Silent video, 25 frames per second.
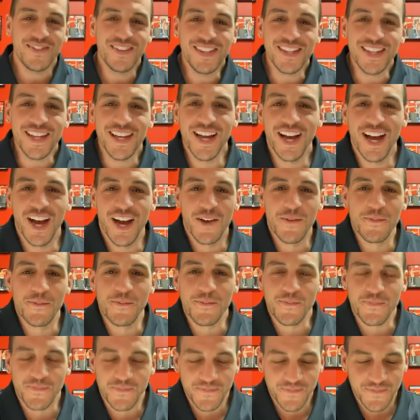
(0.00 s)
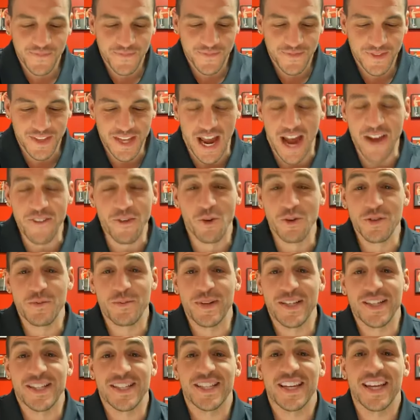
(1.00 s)
Yeah, I've always
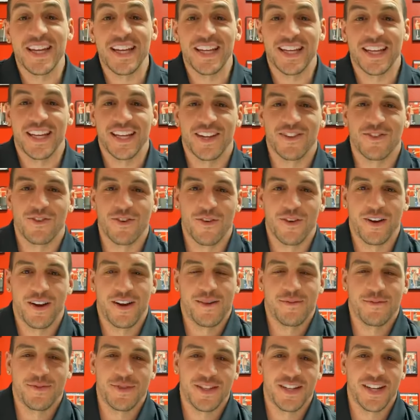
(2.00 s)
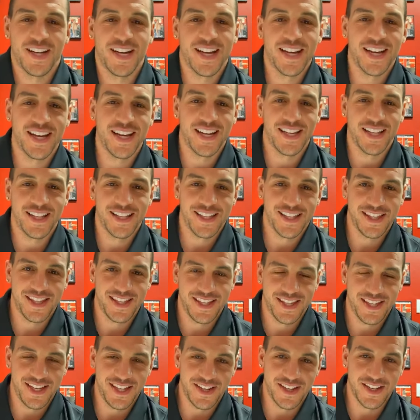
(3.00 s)
been a skinny kid growing up. So,
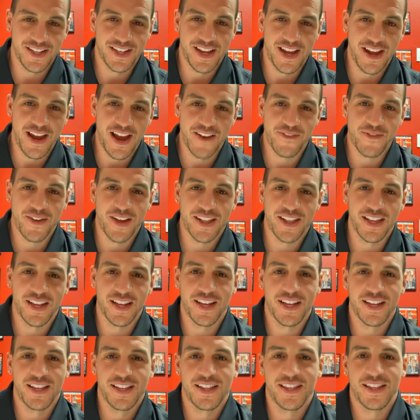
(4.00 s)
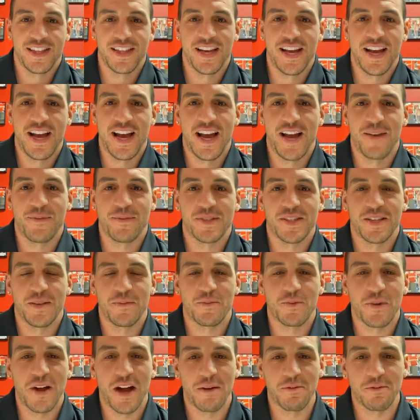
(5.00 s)
I've had the opposite
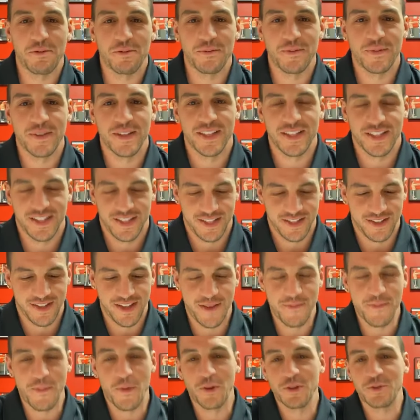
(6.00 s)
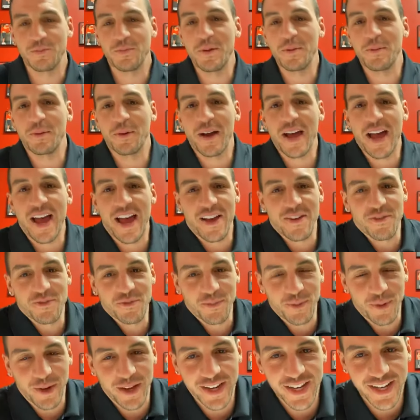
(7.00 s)
problem than most people have,
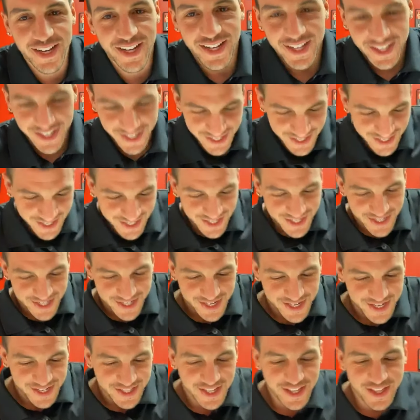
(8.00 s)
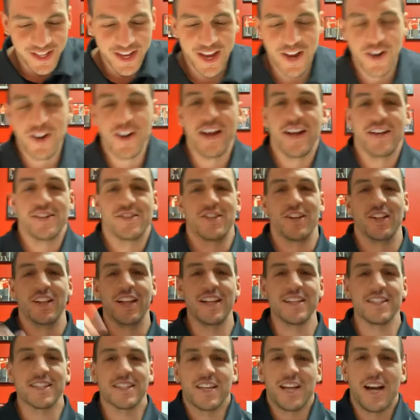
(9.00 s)
but neither here nor there. So
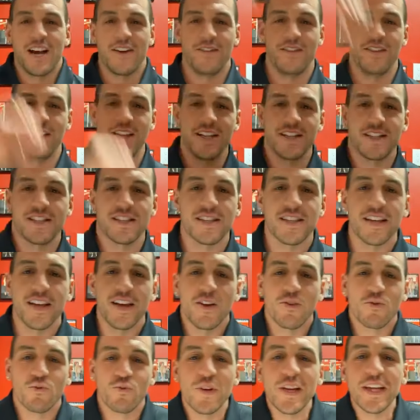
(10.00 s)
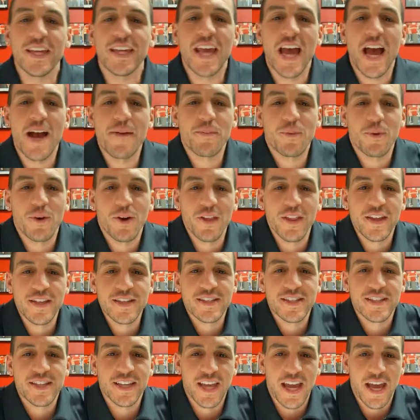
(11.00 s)
let's recap all
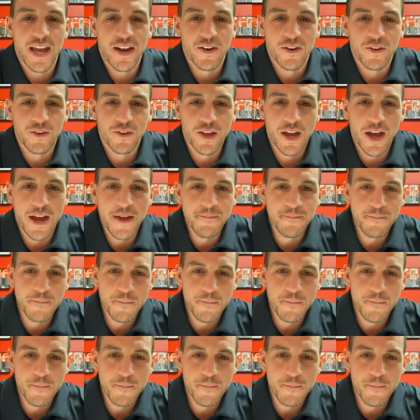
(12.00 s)
this again, okay?